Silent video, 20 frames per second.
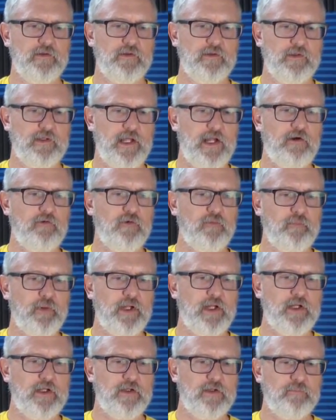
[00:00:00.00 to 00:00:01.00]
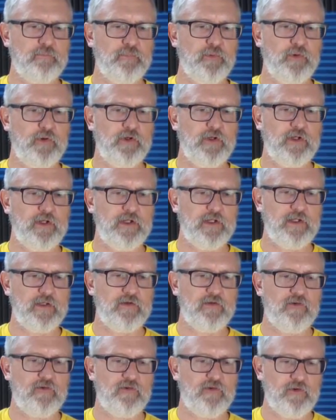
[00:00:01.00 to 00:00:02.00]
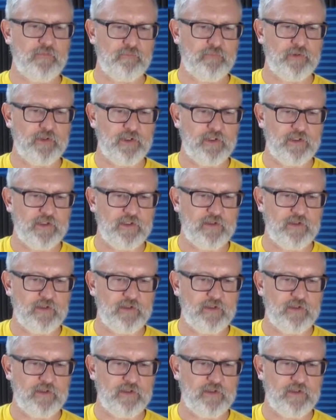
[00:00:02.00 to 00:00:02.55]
Can't remain to put it simply.